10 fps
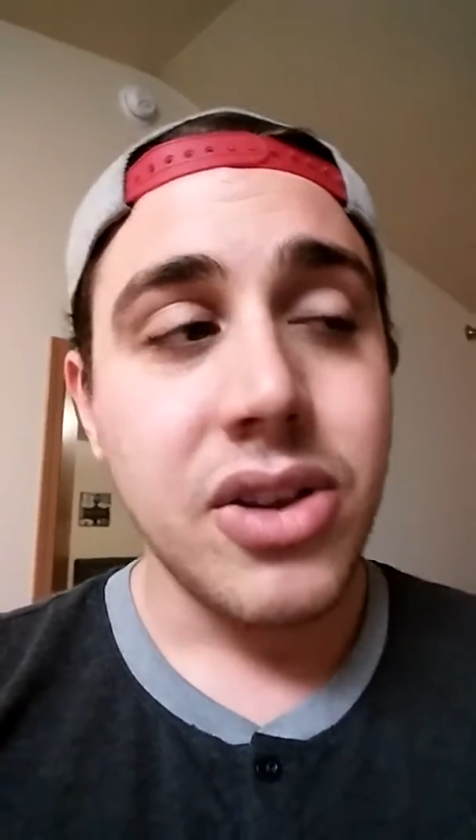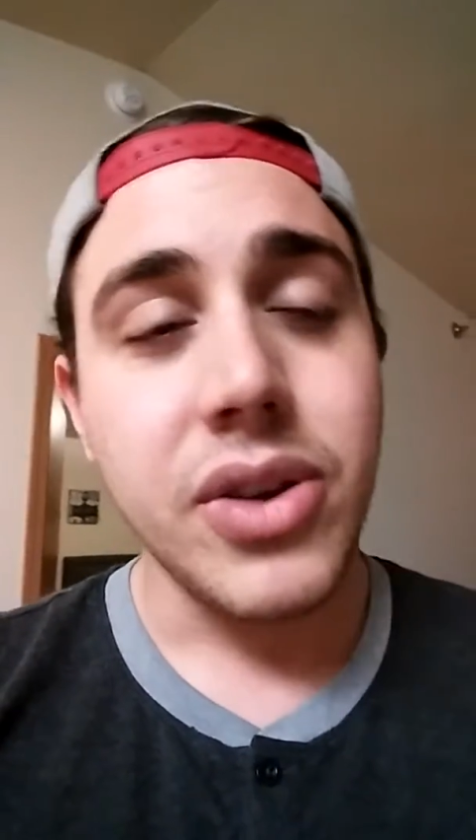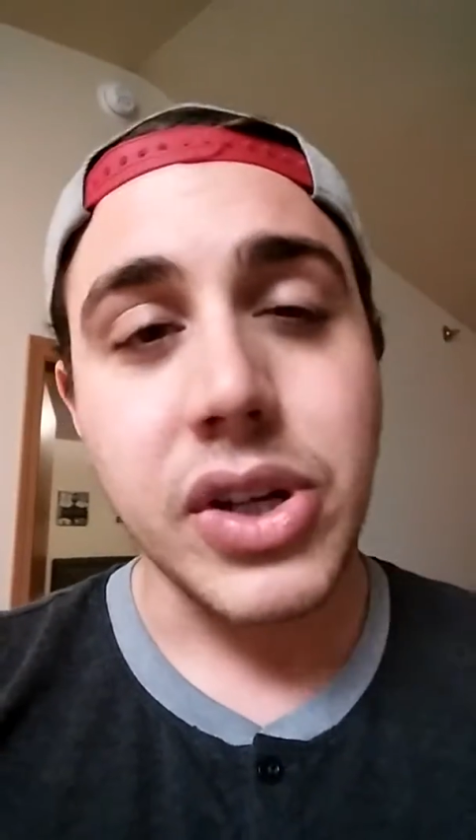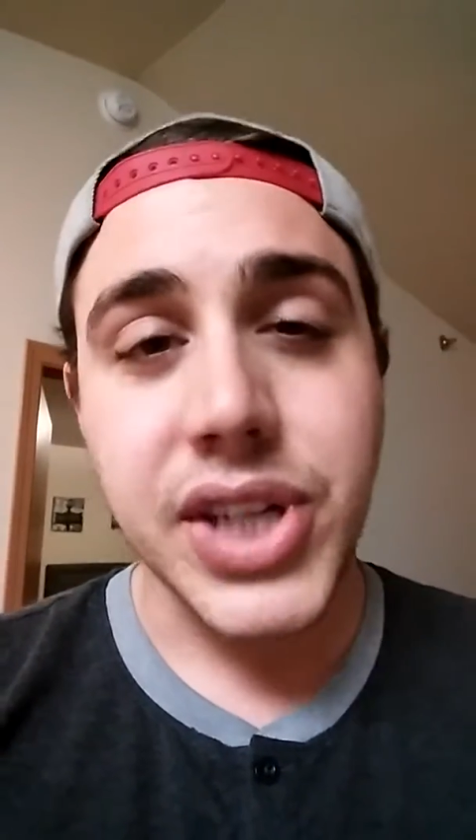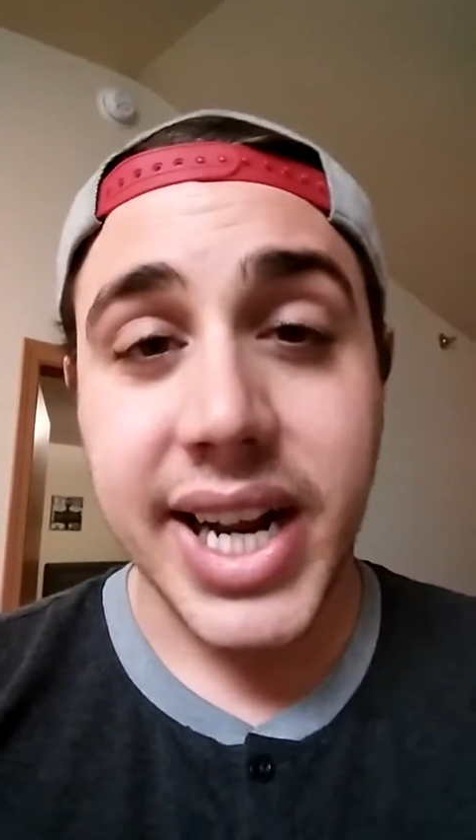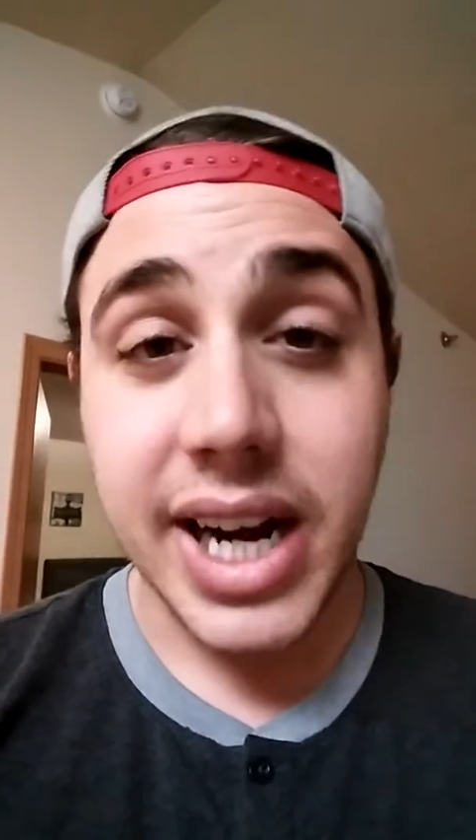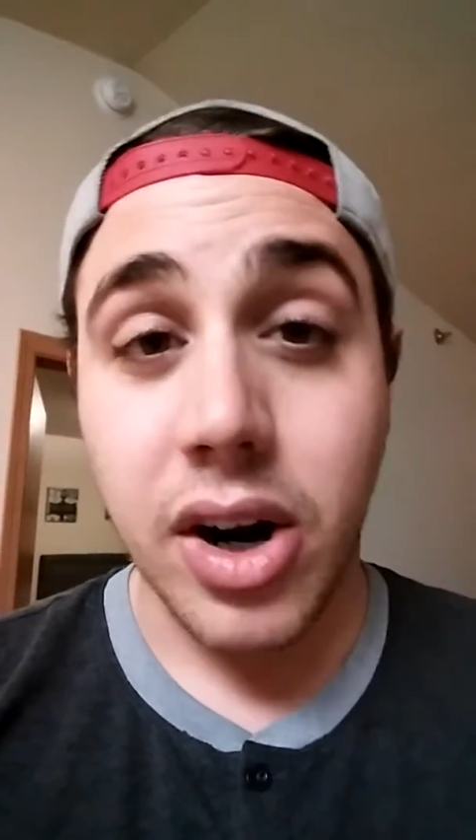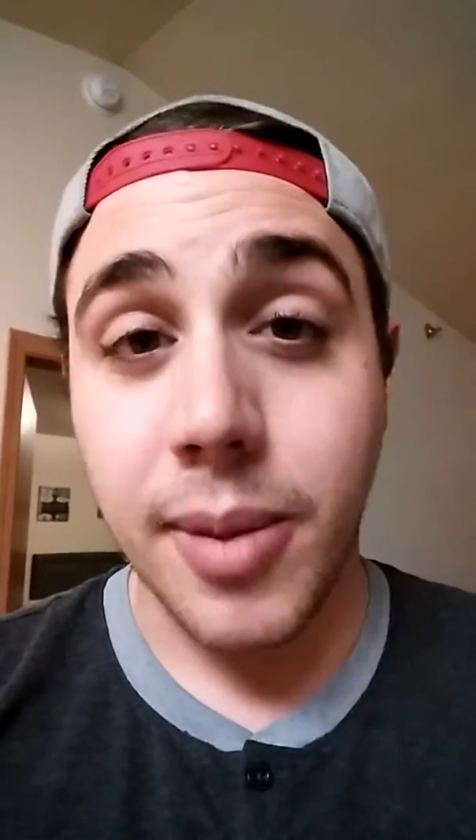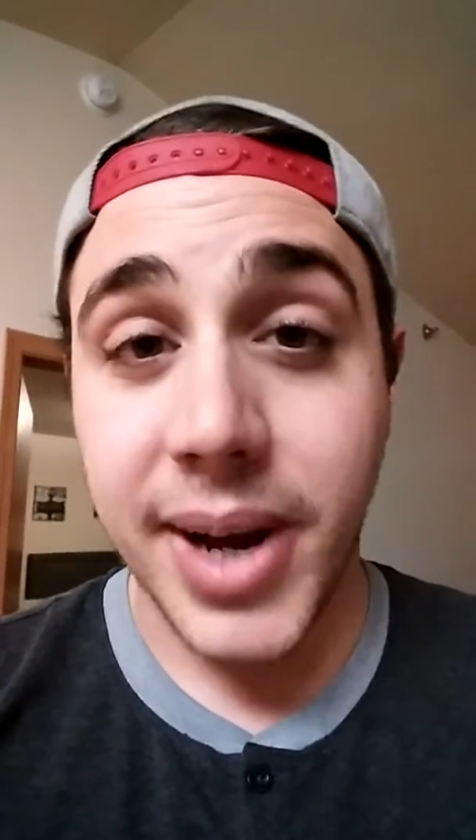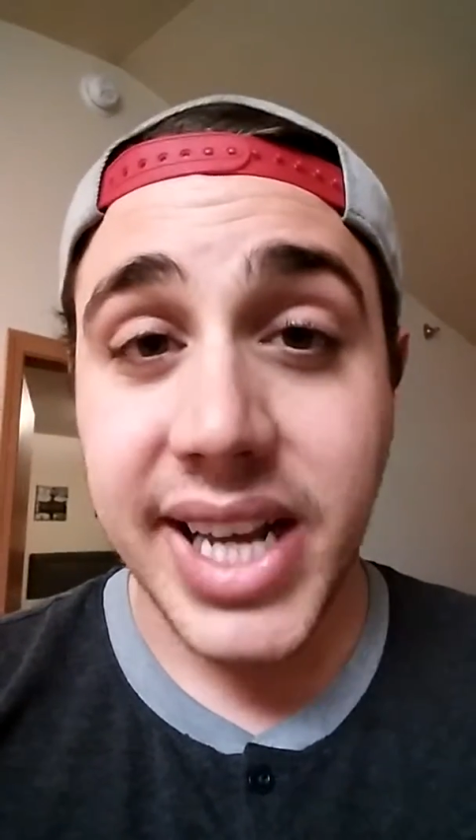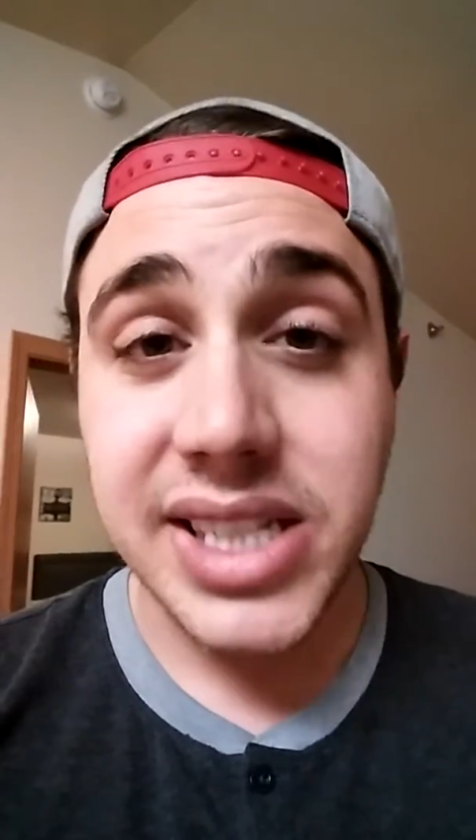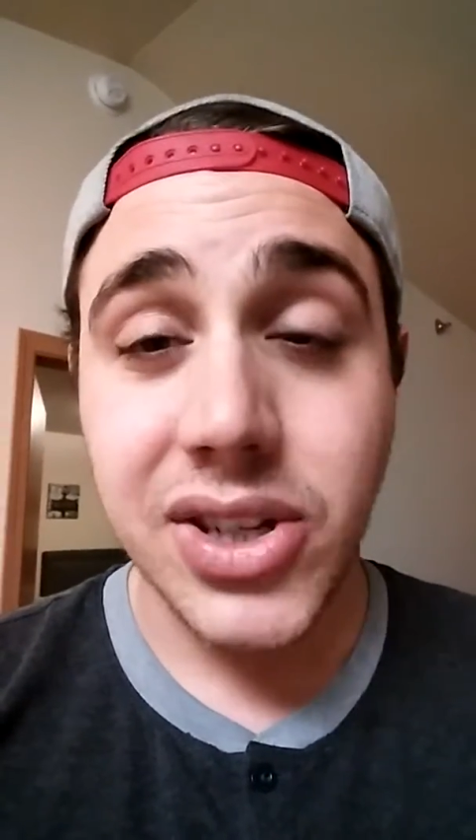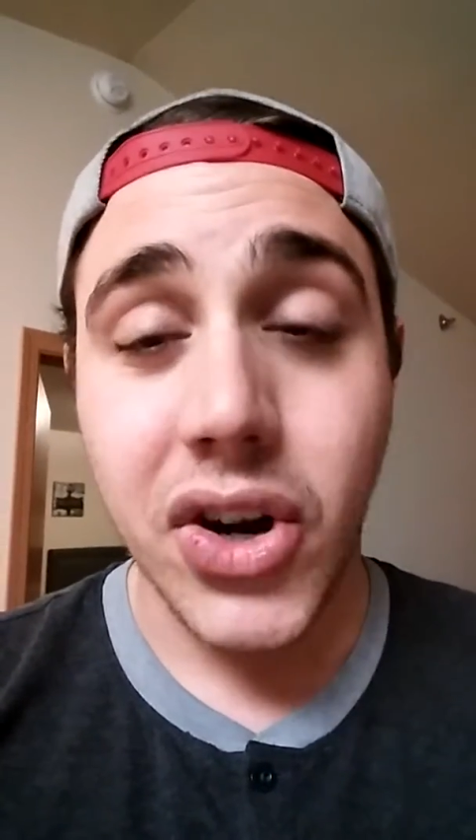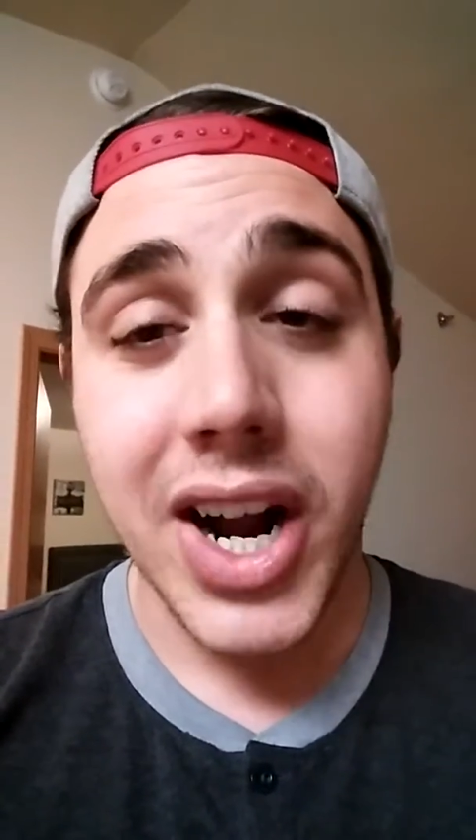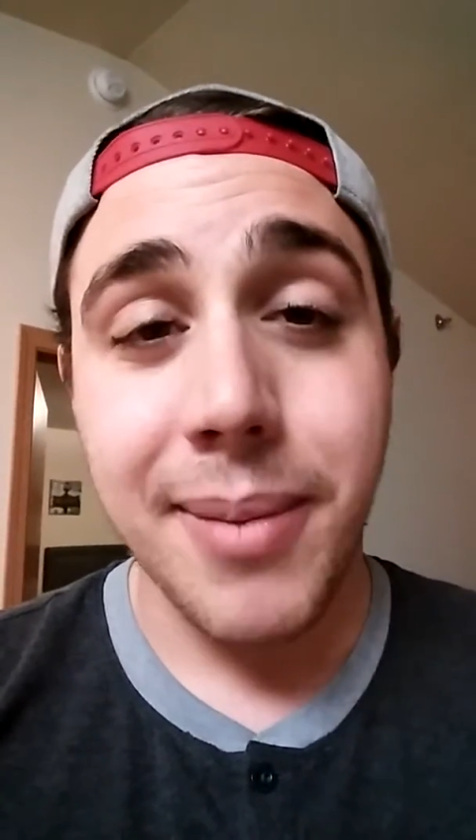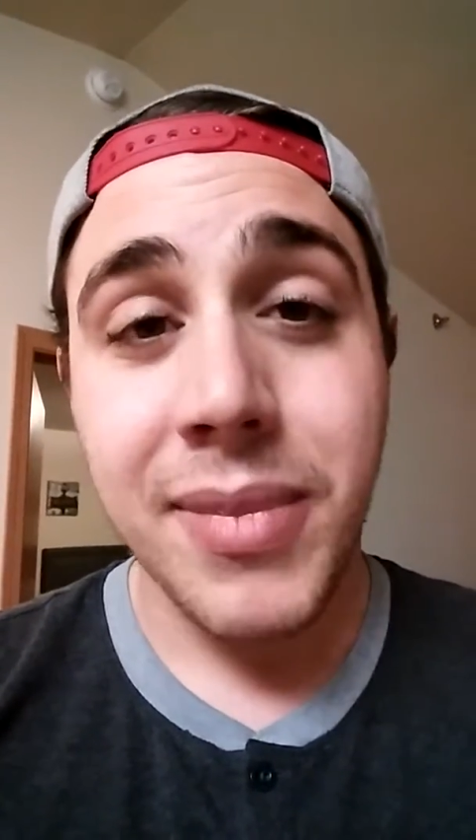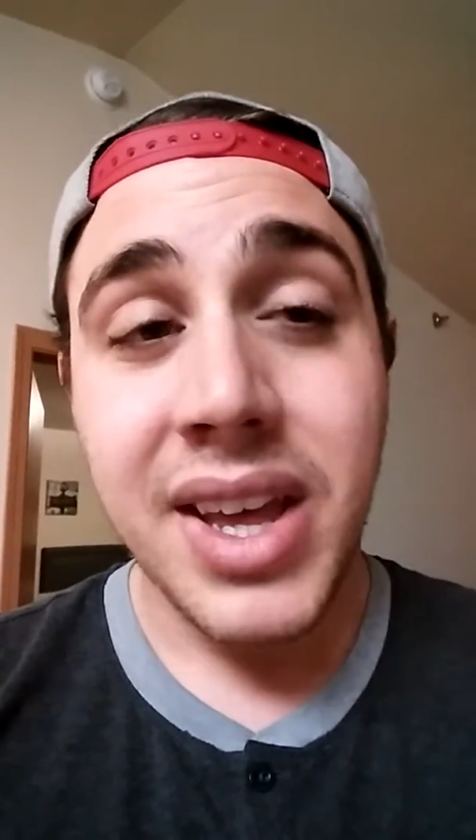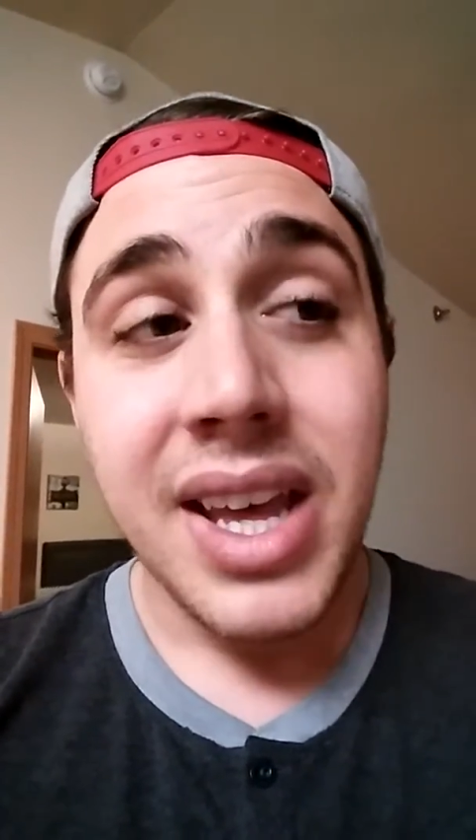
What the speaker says: You can check it out on my Instagram.